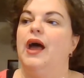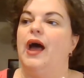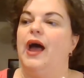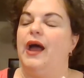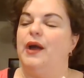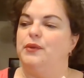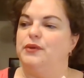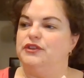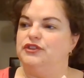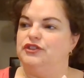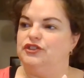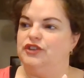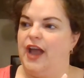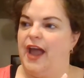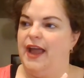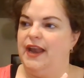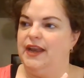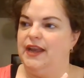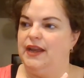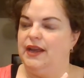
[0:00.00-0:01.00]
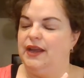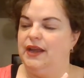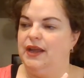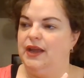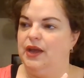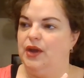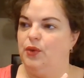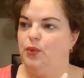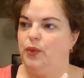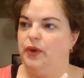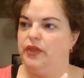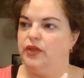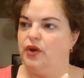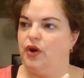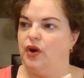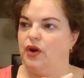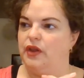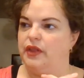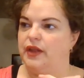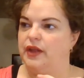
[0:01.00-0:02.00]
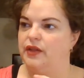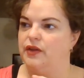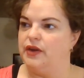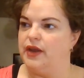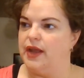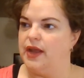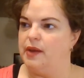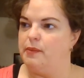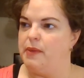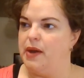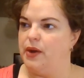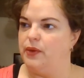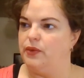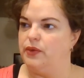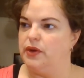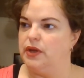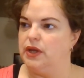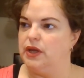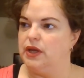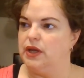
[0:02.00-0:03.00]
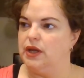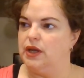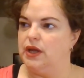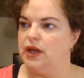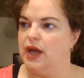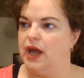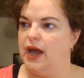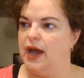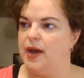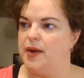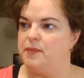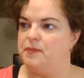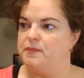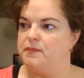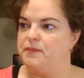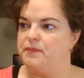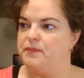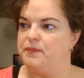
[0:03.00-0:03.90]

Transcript: I was chatting with Carl the other day about um,